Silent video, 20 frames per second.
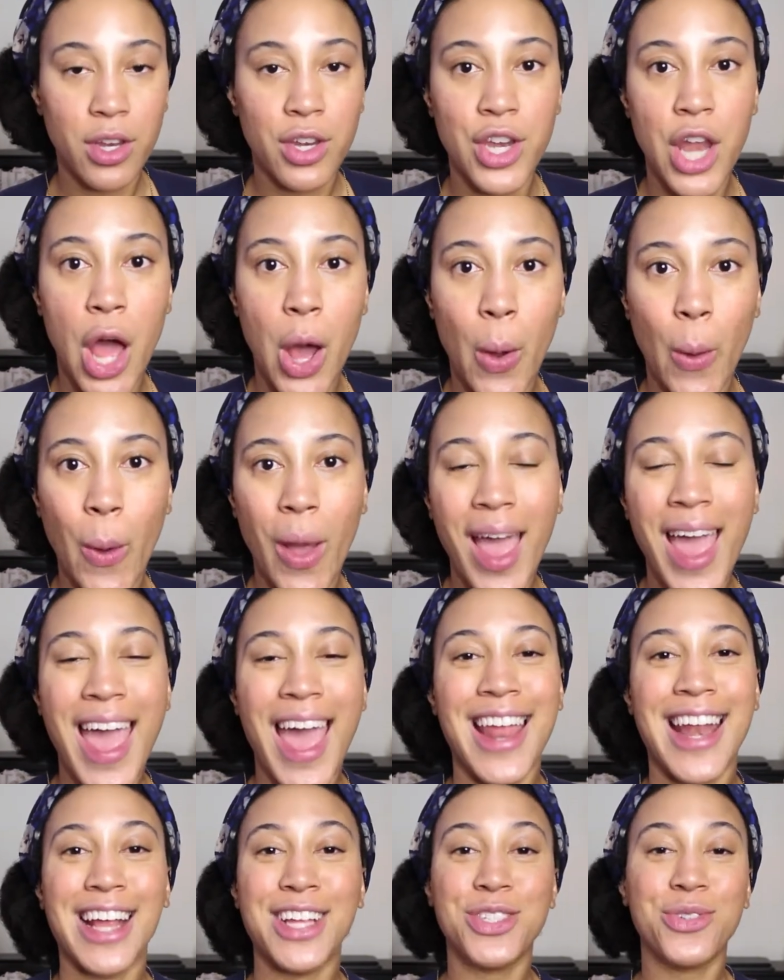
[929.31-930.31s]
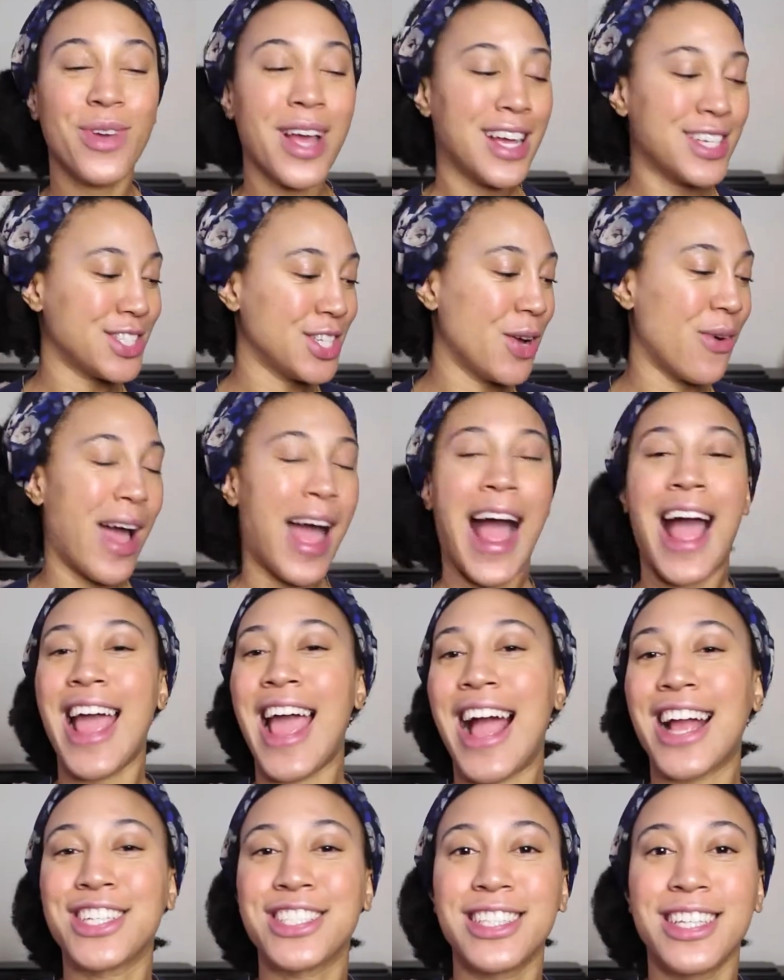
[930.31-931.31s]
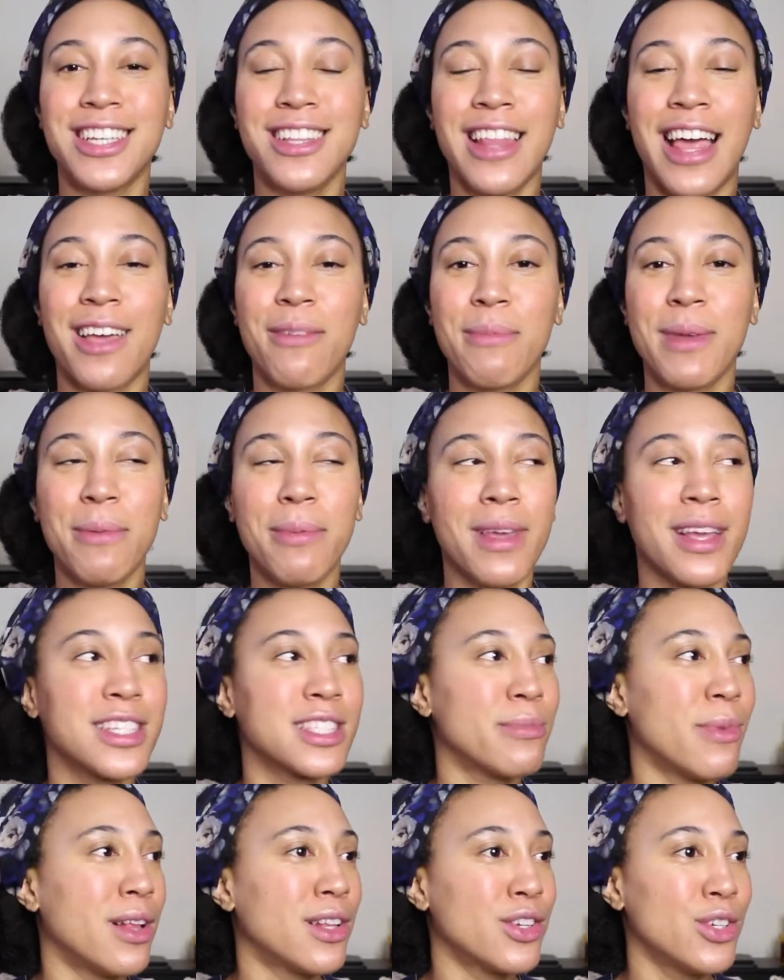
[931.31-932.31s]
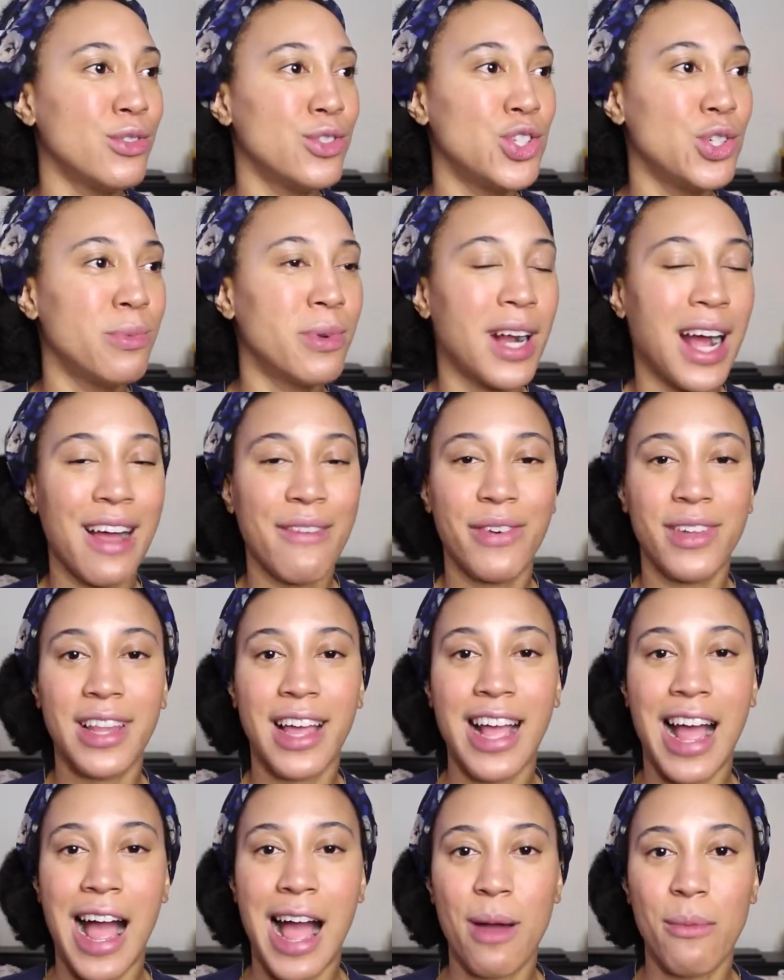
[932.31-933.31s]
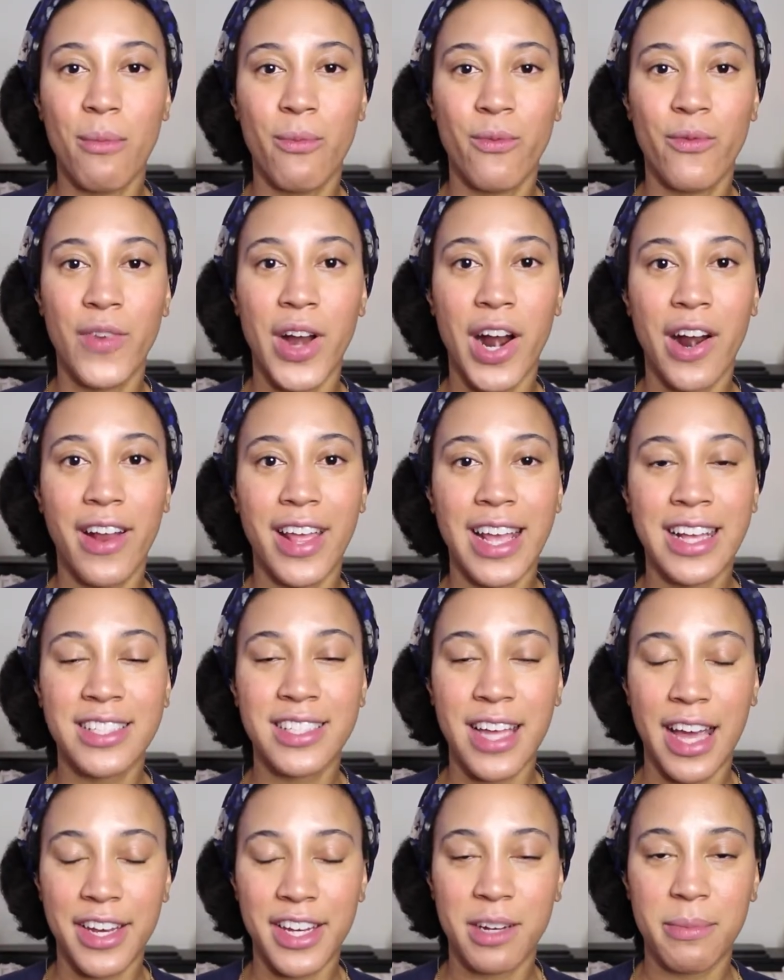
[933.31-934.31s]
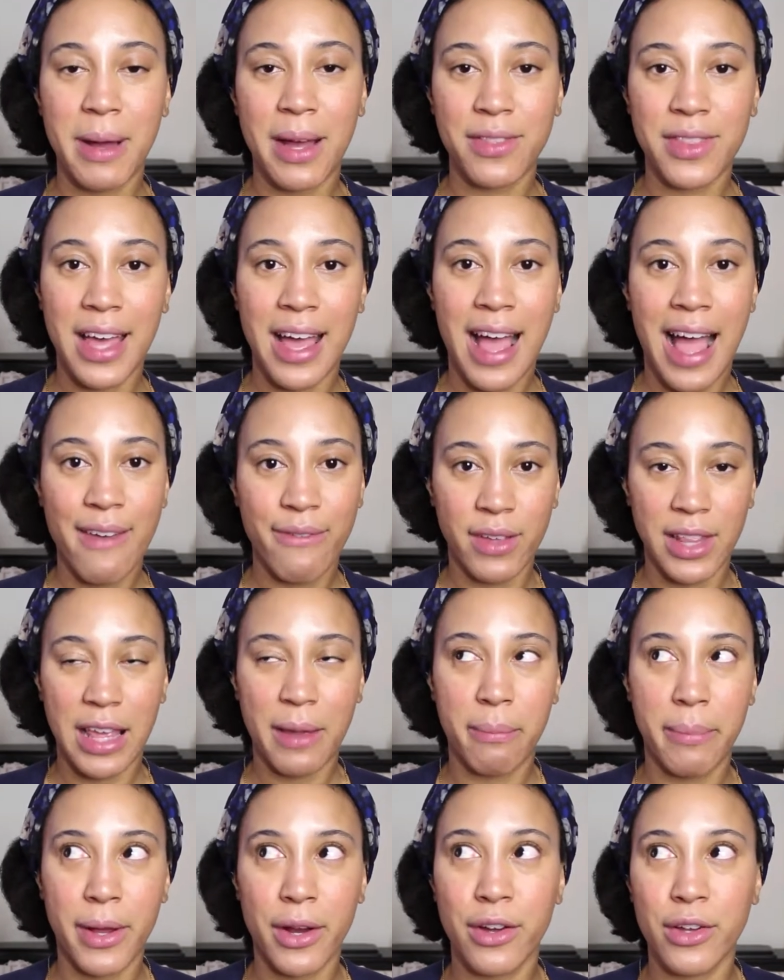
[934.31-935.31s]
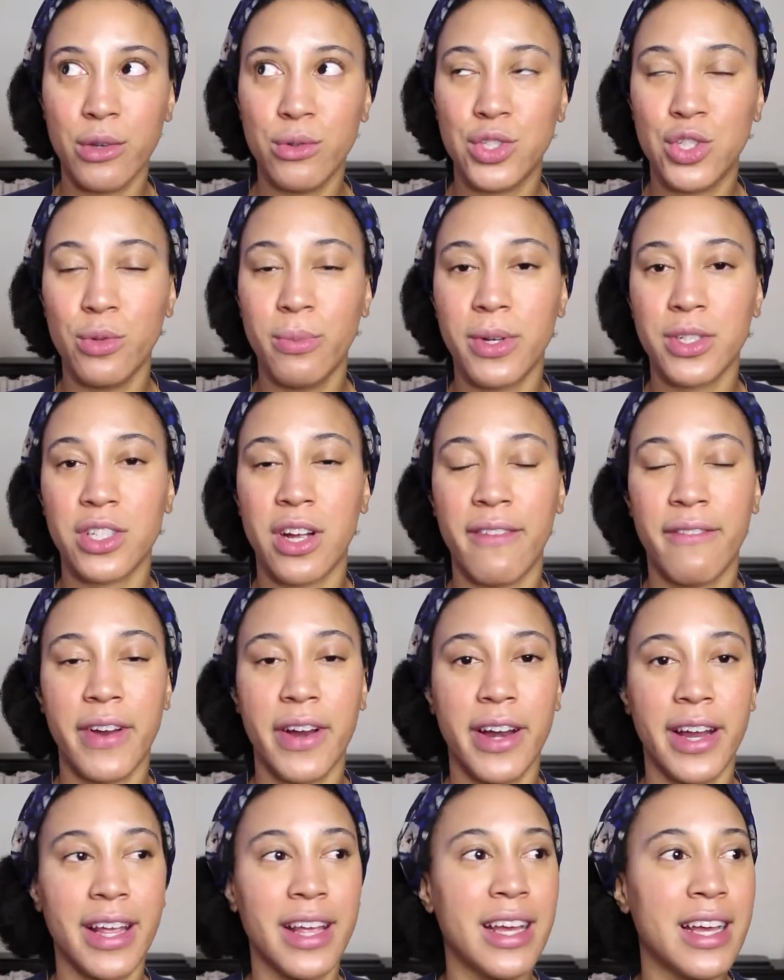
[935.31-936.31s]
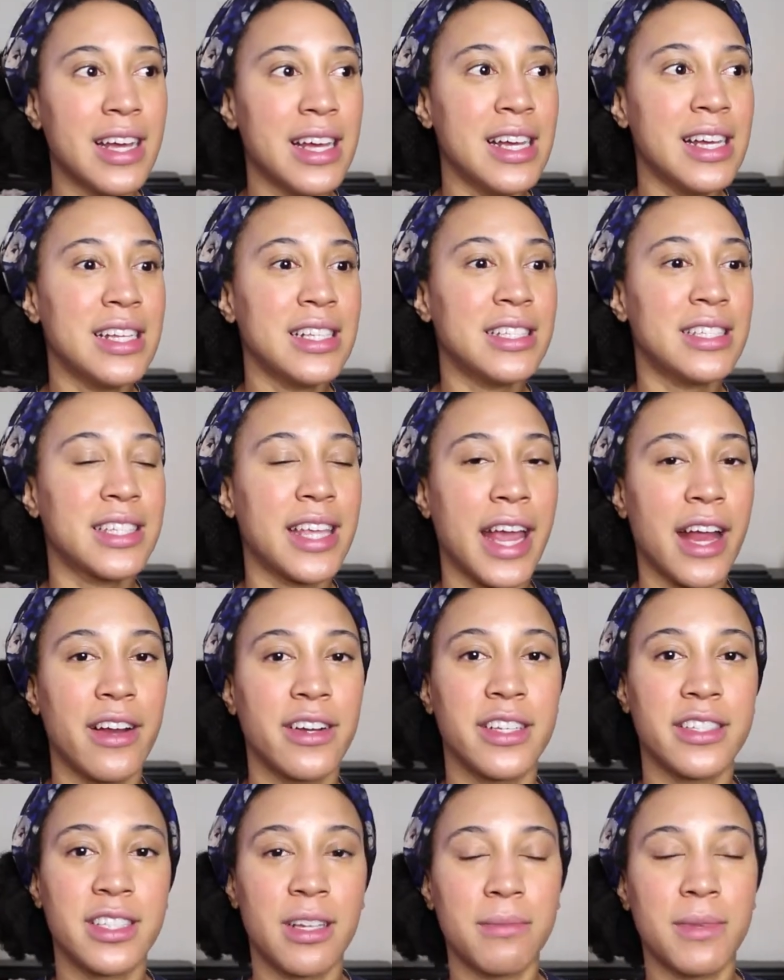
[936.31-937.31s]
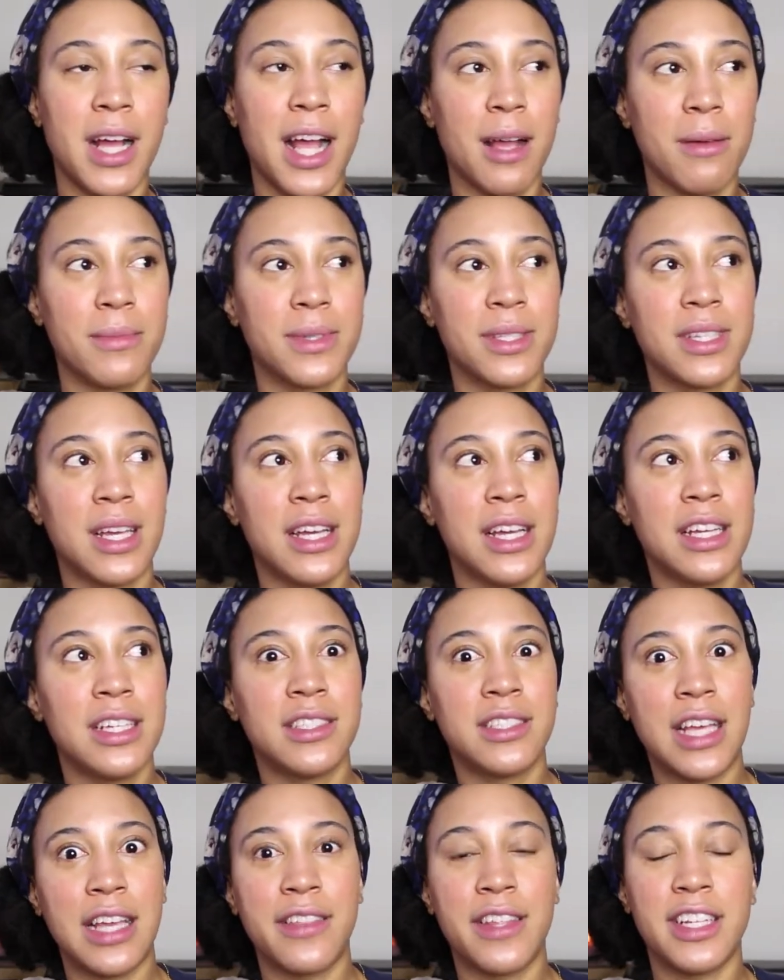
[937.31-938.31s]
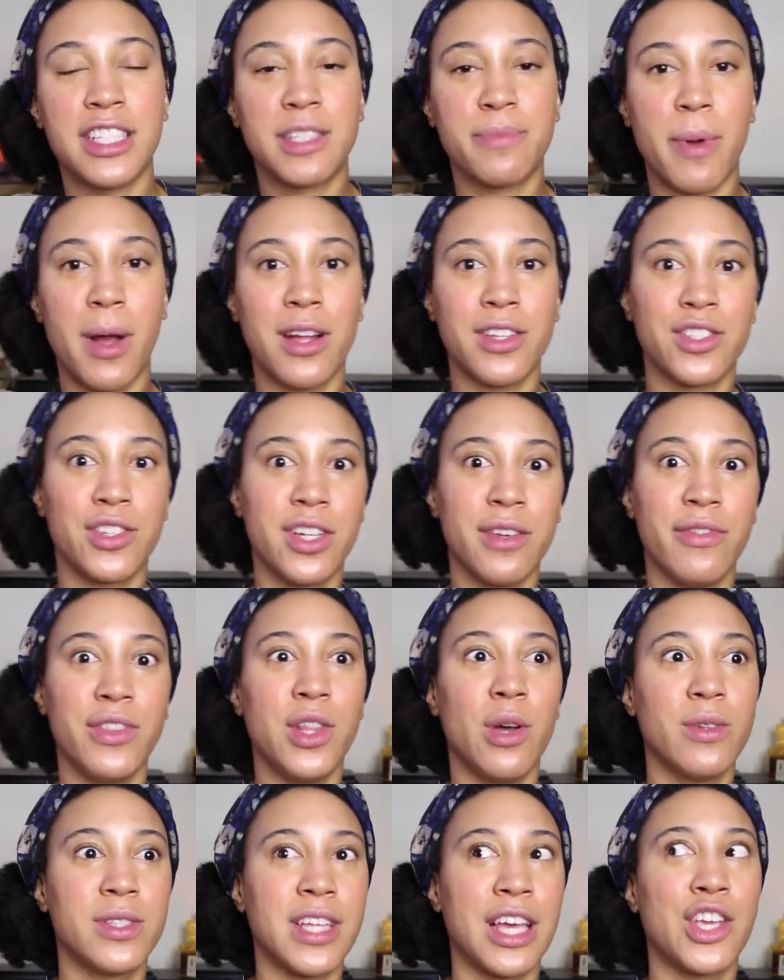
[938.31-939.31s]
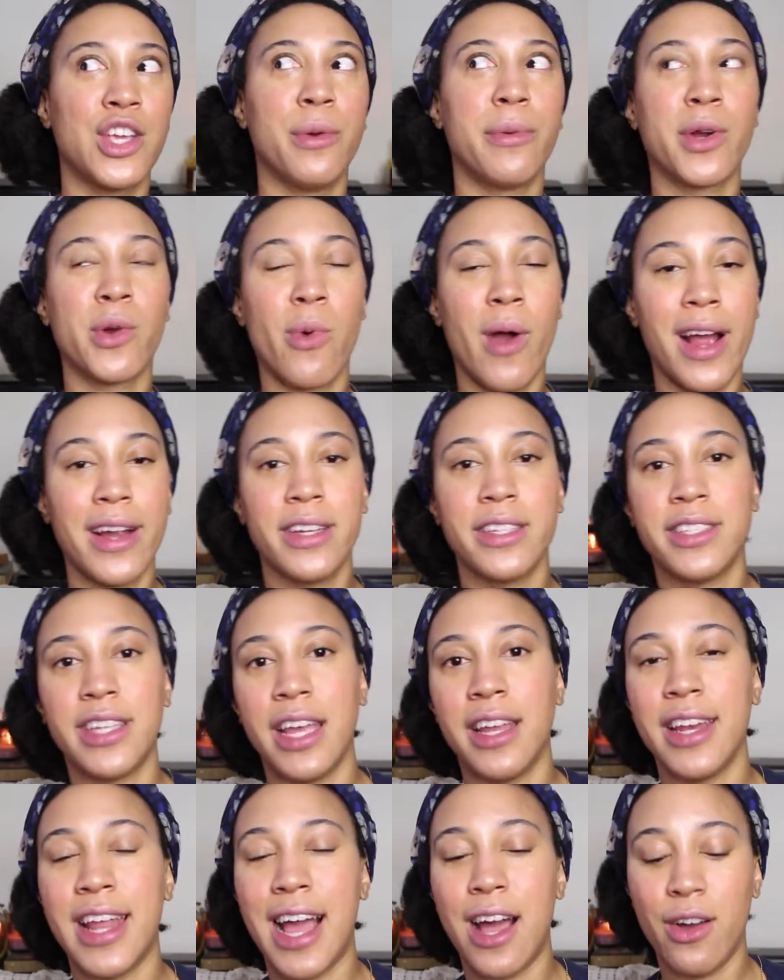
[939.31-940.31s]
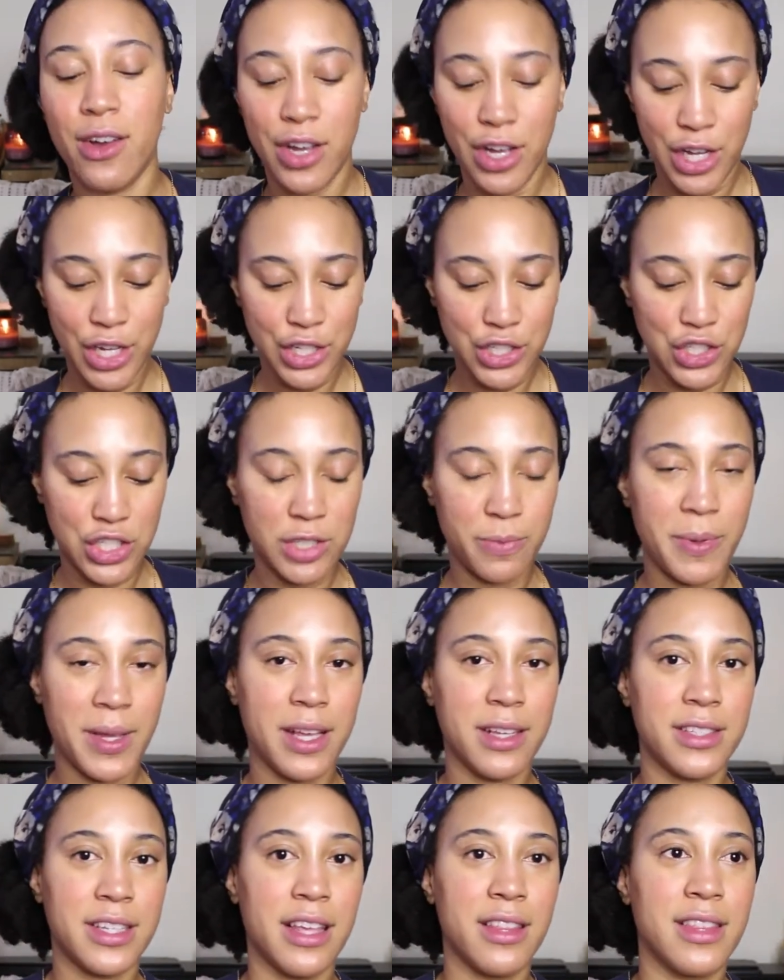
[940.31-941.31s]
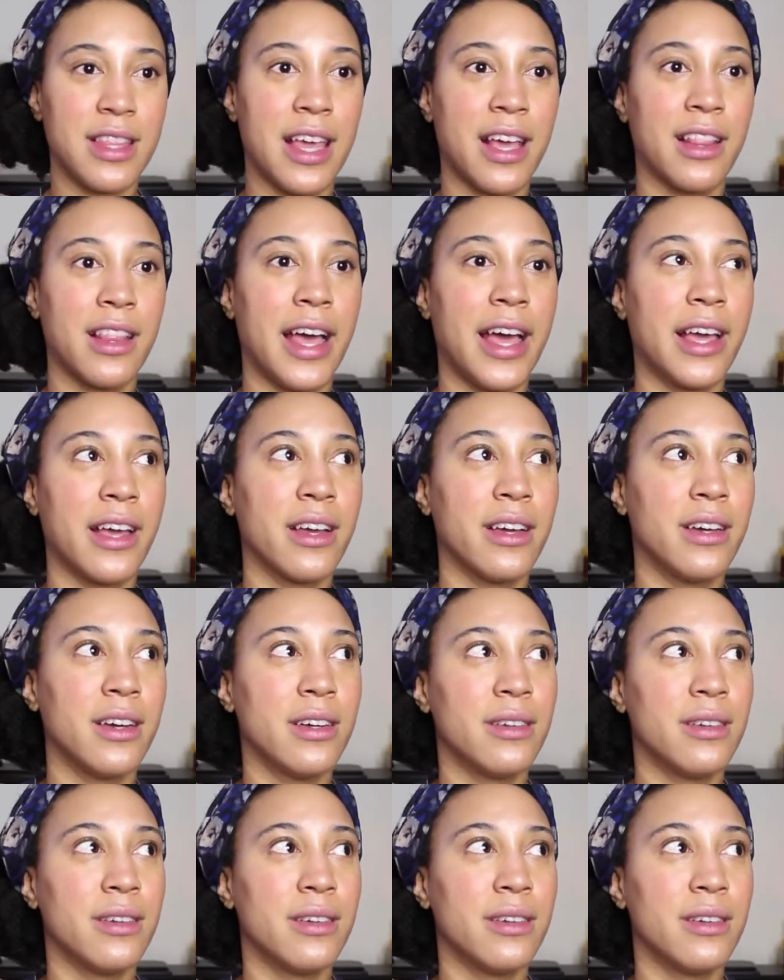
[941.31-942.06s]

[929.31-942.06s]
No. And as you guys know, I actually, like, me being a smaller YouTuber, I feel like I'm very excited about that. I feel like bigger YouTubers are very scared to sometimes say that it's sponsored, even though it's like you're required to say it now, just because they think, like,